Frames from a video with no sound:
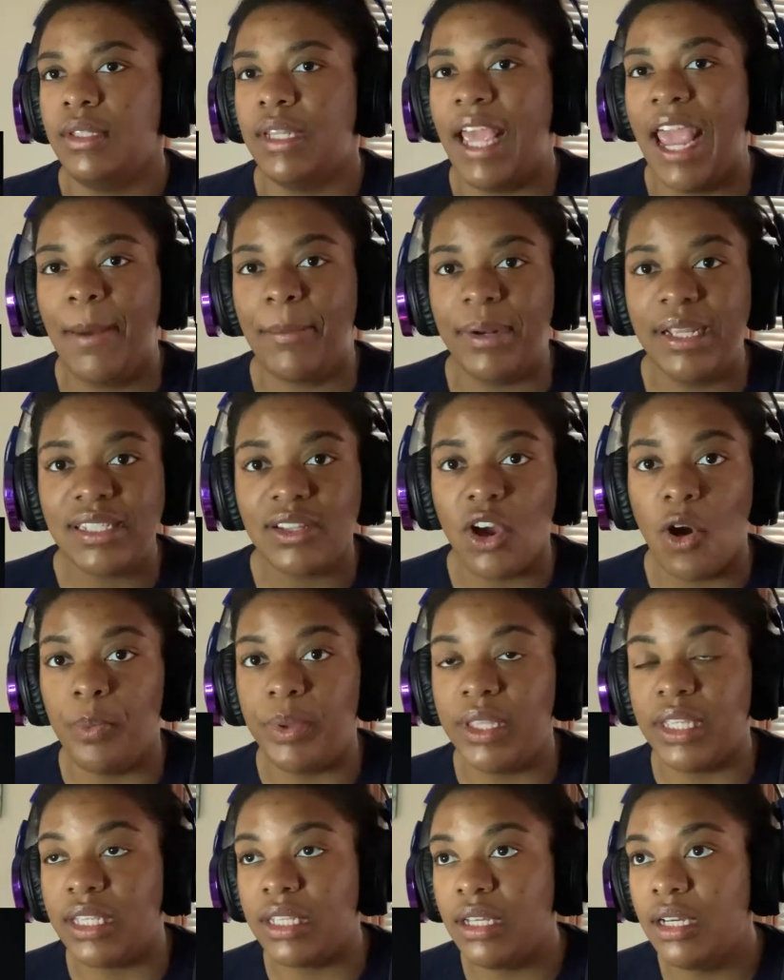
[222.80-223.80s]
Damn, this gonna
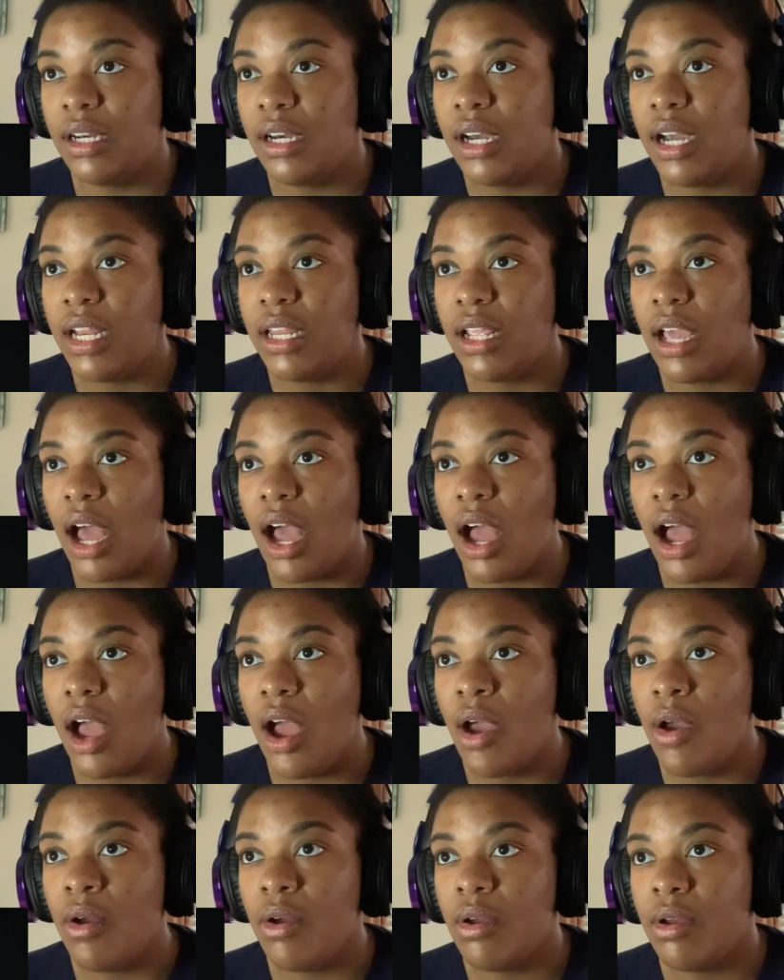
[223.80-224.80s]
be good,
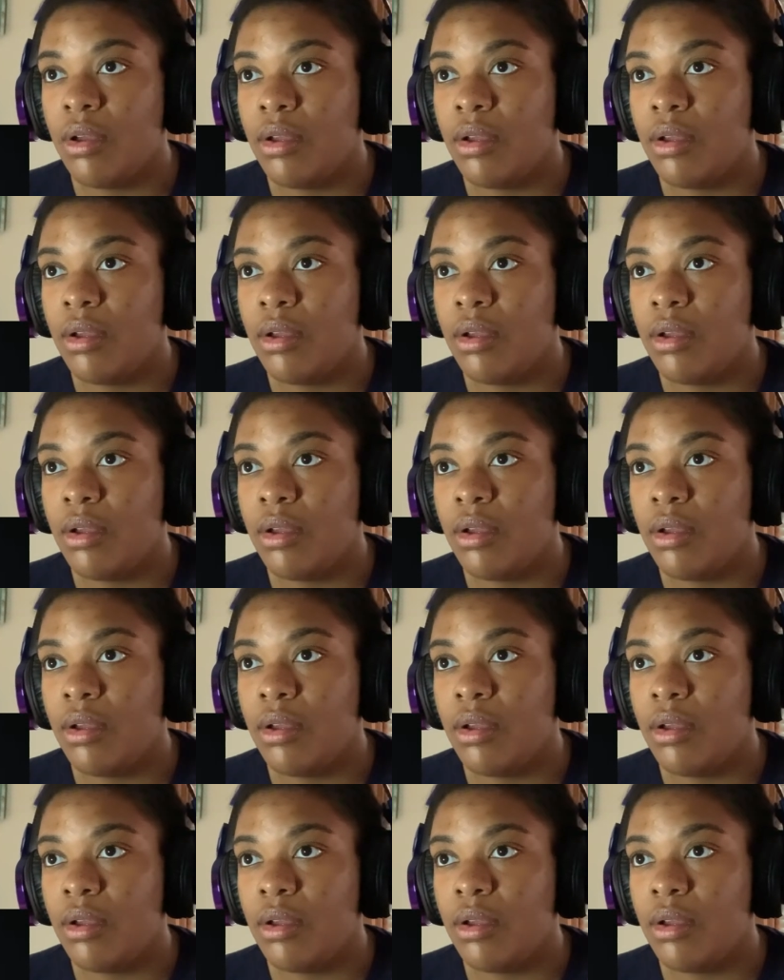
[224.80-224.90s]
y'all.